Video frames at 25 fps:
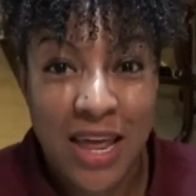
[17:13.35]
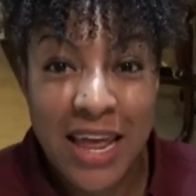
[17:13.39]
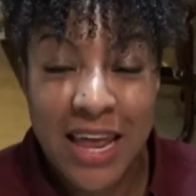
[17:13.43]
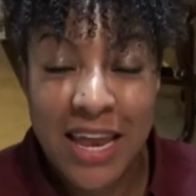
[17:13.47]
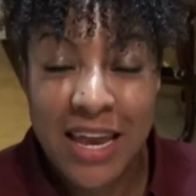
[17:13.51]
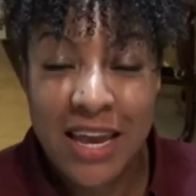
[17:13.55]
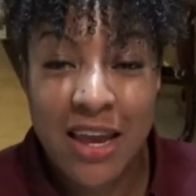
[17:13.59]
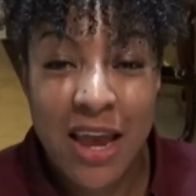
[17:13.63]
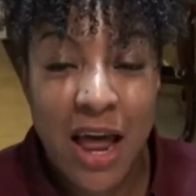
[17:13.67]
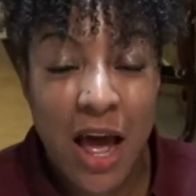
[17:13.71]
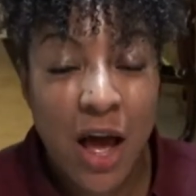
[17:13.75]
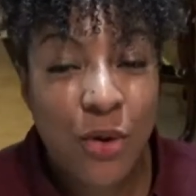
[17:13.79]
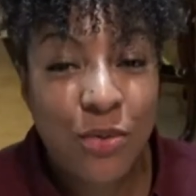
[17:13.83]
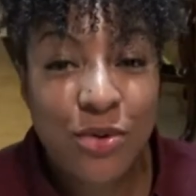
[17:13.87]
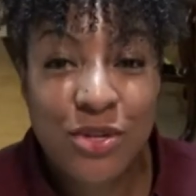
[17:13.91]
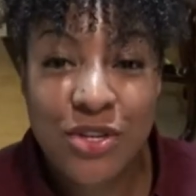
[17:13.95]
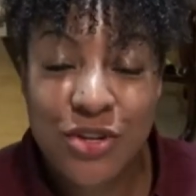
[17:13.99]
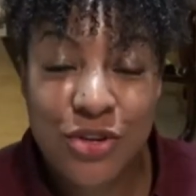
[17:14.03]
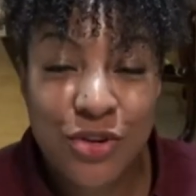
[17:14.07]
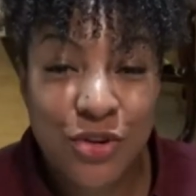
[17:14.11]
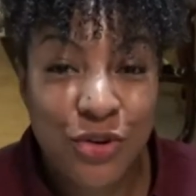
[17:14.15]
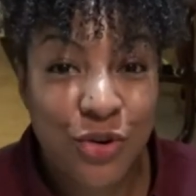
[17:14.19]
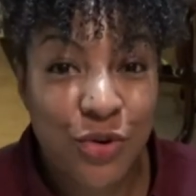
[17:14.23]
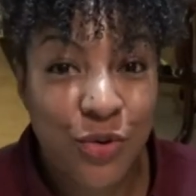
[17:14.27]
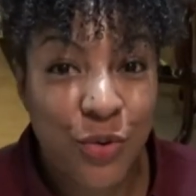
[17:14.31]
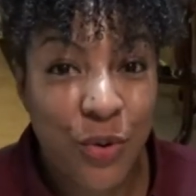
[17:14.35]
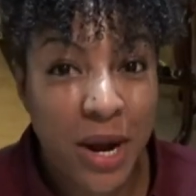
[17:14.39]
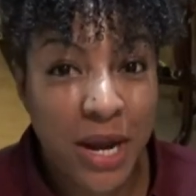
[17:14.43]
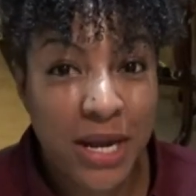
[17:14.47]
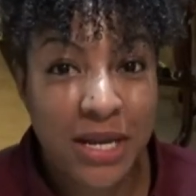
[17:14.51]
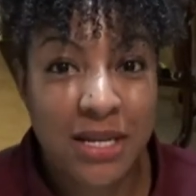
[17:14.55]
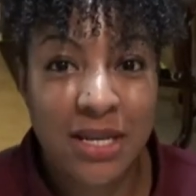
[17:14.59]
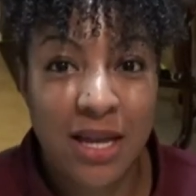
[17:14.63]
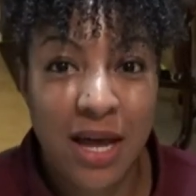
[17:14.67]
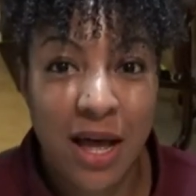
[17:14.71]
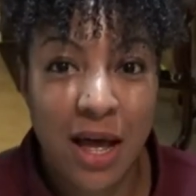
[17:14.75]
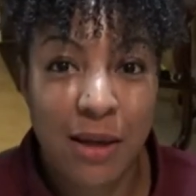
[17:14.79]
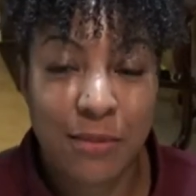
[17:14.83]
Now is a great
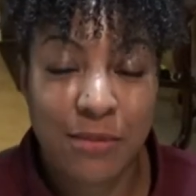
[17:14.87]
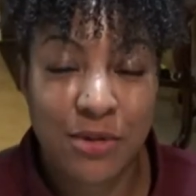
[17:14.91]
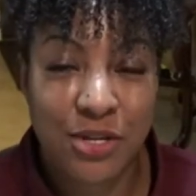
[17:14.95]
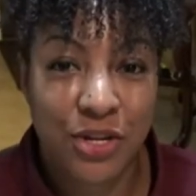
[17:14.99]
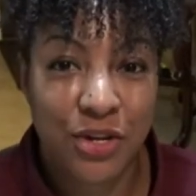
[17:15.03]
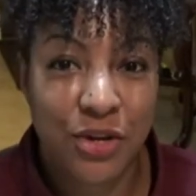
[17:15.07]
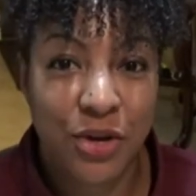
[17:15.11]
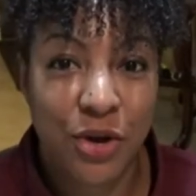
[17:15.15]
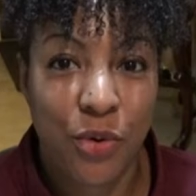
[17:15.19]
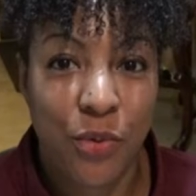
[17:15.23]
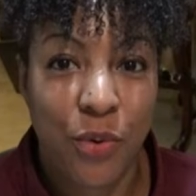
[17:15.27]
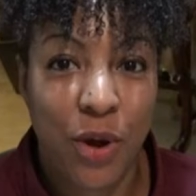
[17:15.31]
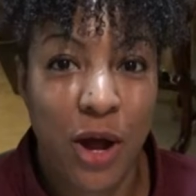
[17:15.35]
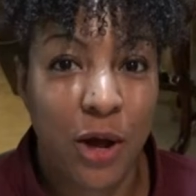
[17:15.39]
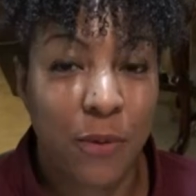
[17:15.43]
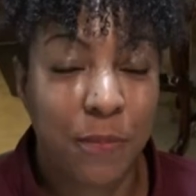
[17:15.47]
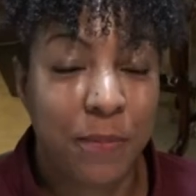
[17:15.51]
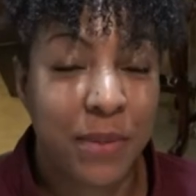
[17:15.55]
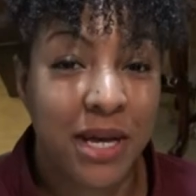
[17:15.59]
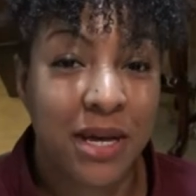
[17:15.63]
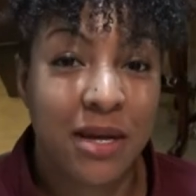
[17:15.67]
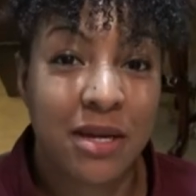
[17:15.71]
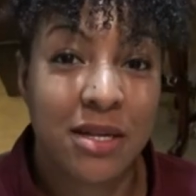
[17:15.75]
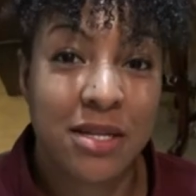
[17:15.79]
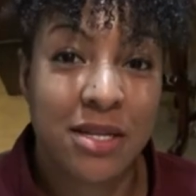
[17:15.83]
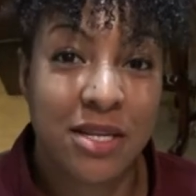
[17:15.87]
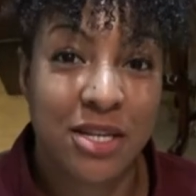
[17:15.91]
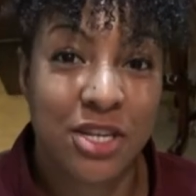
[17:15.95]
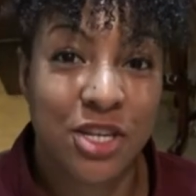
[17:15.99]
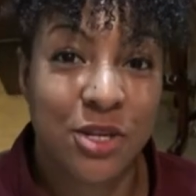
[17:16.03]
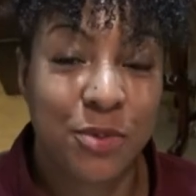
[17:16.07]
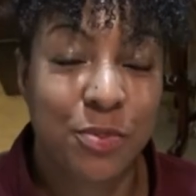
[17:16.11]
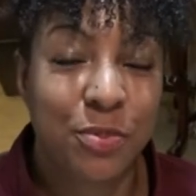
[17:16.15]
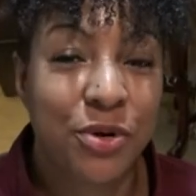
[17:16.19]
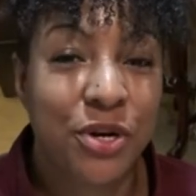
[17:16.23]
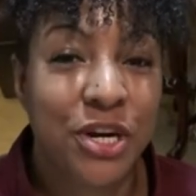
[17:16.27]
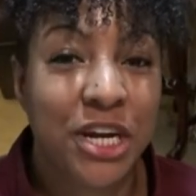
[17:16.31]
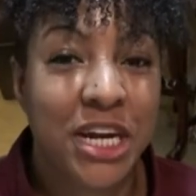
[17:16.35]
time to go out because it's
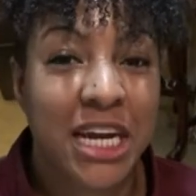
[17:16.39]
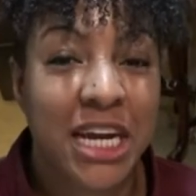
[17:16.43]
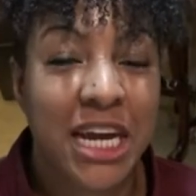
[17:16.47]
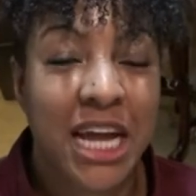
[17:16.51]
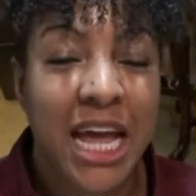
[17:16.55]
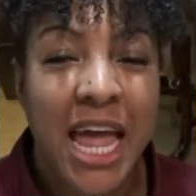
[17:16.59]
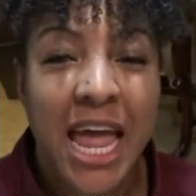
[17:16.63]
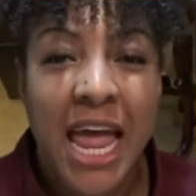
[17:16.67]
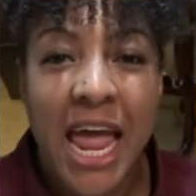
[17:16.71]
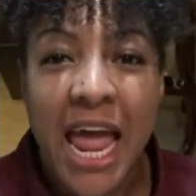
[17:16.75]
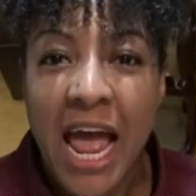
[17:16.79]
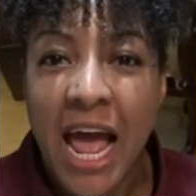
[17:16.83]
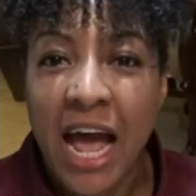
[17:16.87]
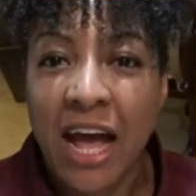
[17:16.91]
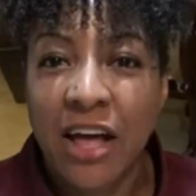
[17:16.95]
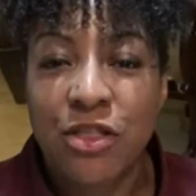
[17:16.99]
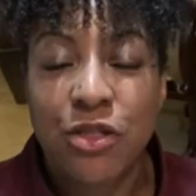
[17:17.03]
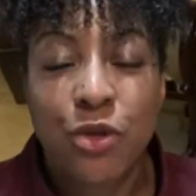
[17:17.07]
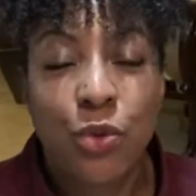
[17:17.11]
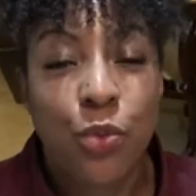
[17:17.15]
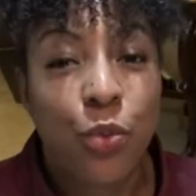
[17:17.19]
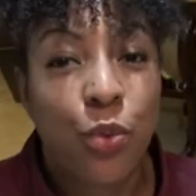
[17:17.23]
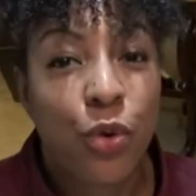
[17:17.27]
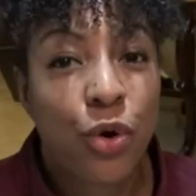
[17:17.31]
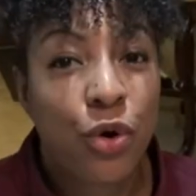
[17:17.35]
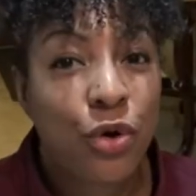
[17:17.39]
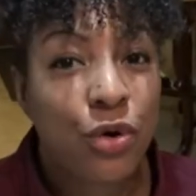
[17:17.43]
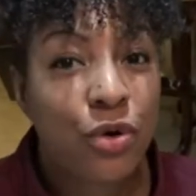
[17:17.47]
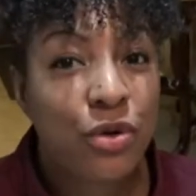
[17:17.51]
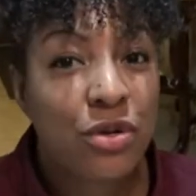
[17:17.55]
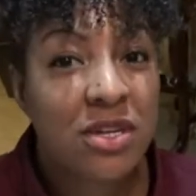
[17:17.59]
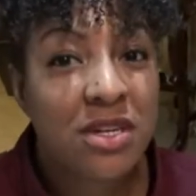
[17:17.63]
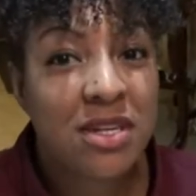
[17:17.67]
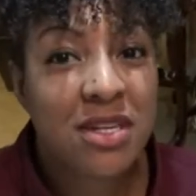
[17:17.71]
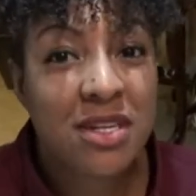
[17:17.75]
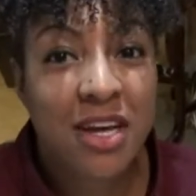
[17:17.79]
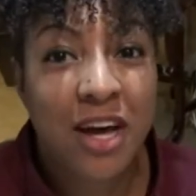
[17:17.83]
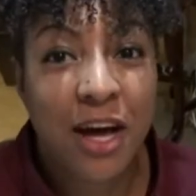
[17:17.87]
spring and the world
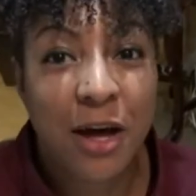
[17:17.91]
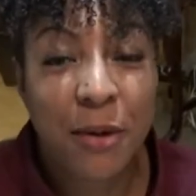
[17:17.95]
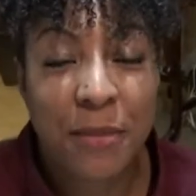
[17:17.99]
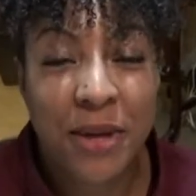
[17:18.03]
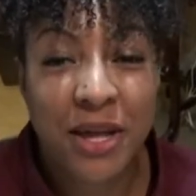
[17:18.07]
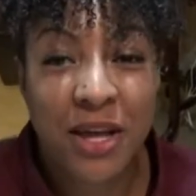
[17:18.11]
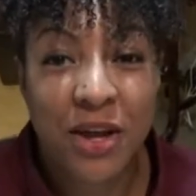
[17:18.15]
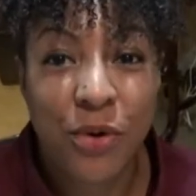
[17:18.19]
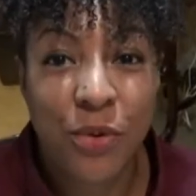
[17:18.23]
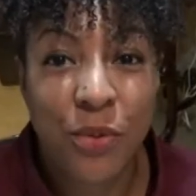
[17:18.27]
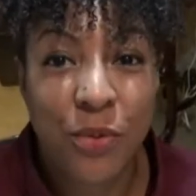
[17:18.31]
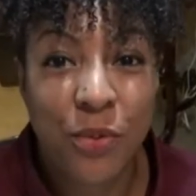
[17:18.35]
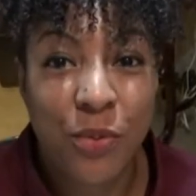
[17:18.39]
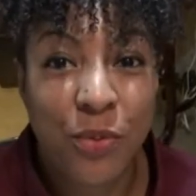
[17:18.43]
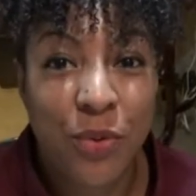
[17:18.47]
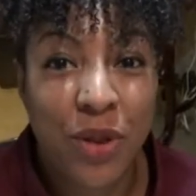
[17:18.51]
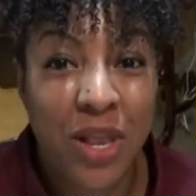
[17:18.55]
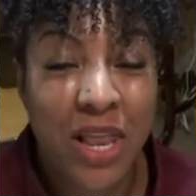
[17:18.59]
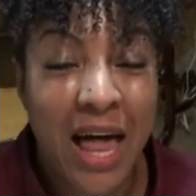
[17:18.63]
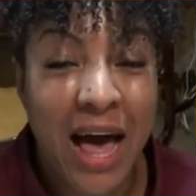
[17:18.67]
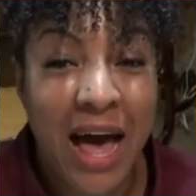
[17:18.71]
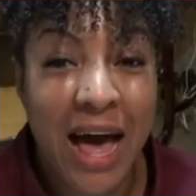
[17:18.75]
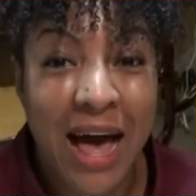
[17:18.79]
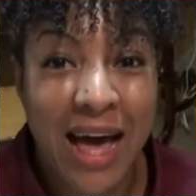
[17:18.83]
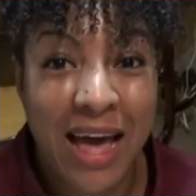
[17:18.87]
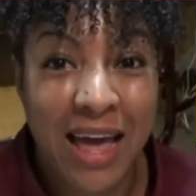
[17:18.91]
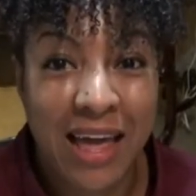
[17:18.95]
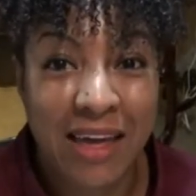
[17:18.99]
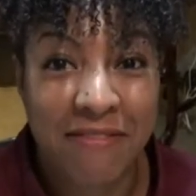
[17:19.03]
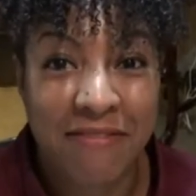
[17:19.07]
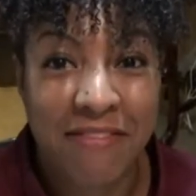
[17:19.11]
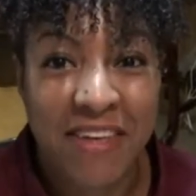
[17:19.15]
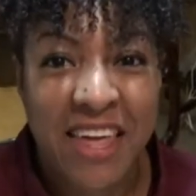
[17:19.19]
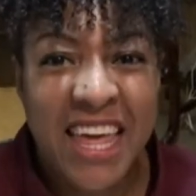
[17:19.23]
is coming alive.